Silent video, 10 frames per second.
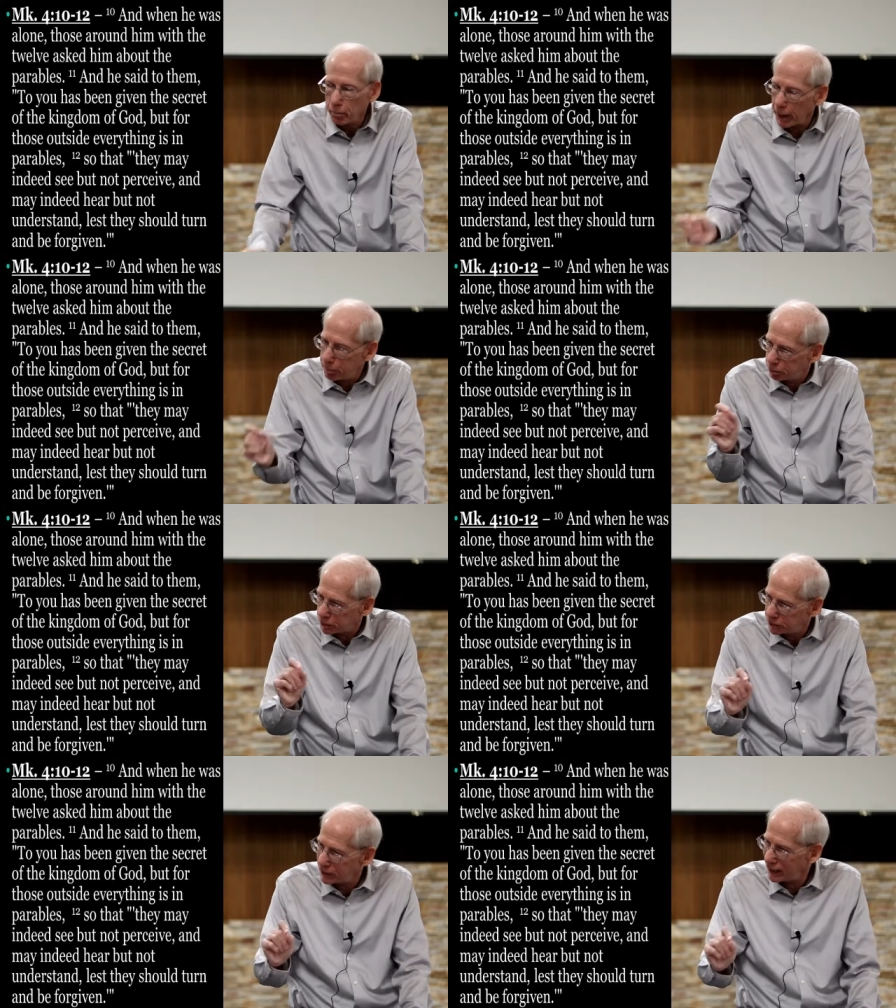by
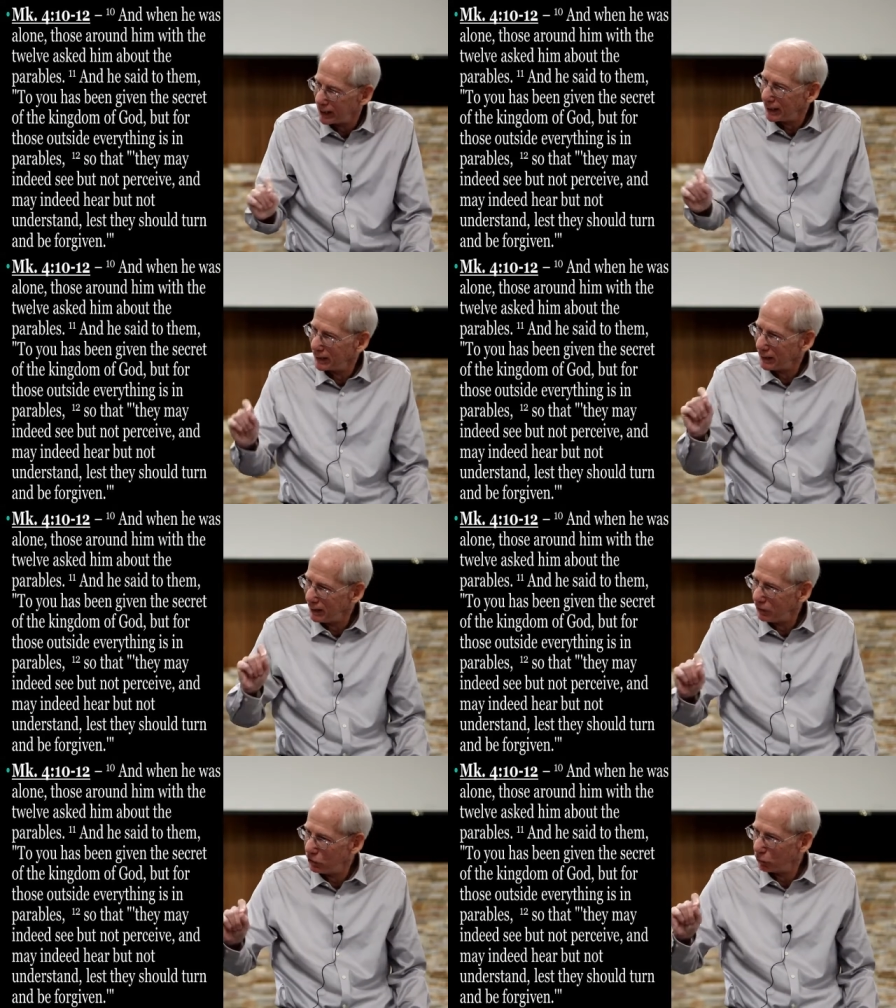presenting it
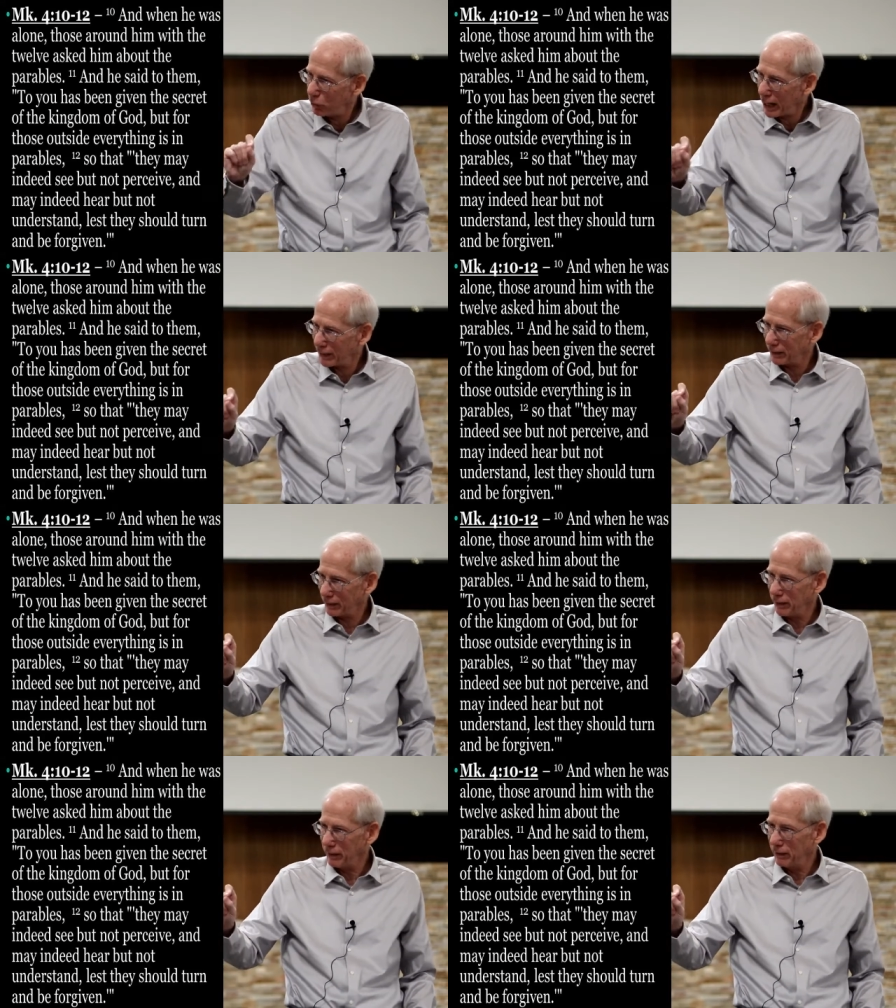
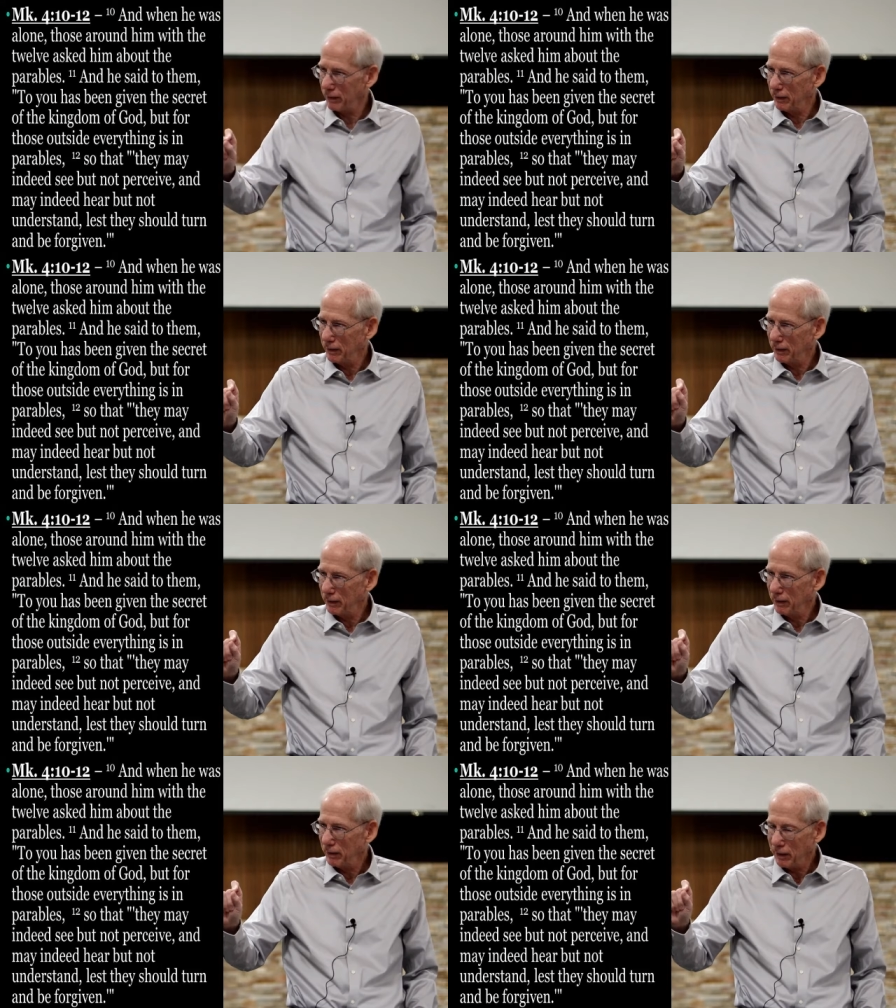indirectly
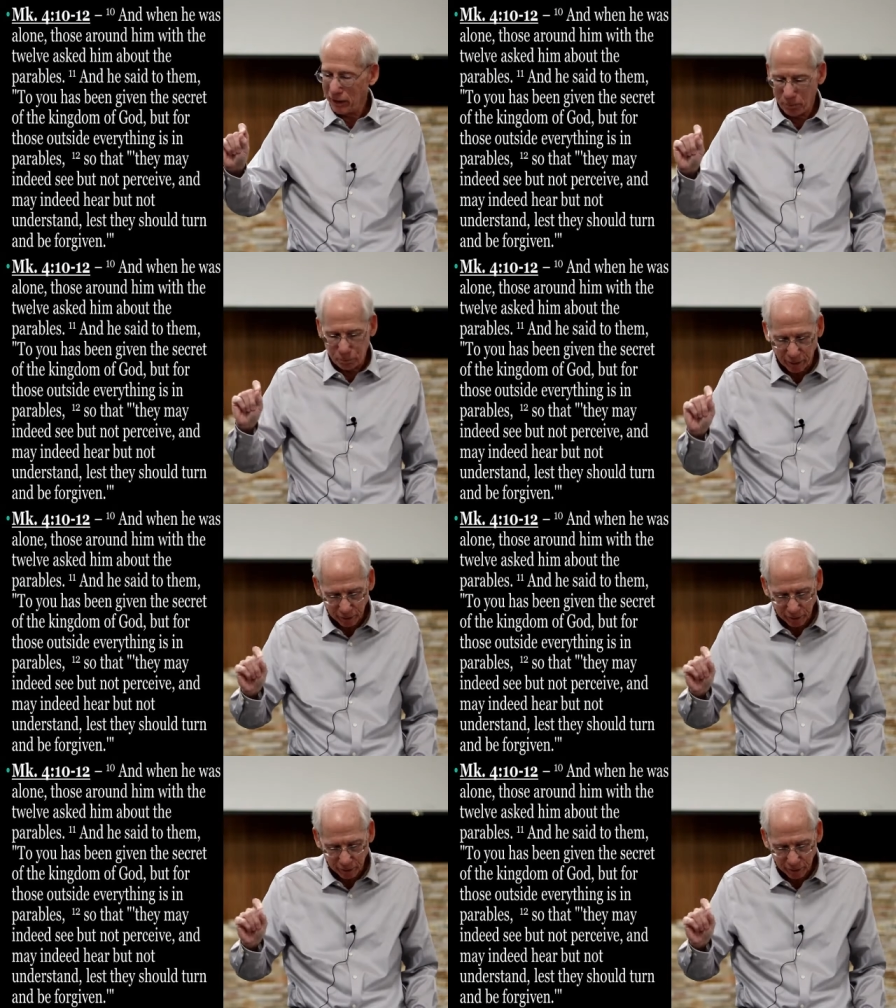in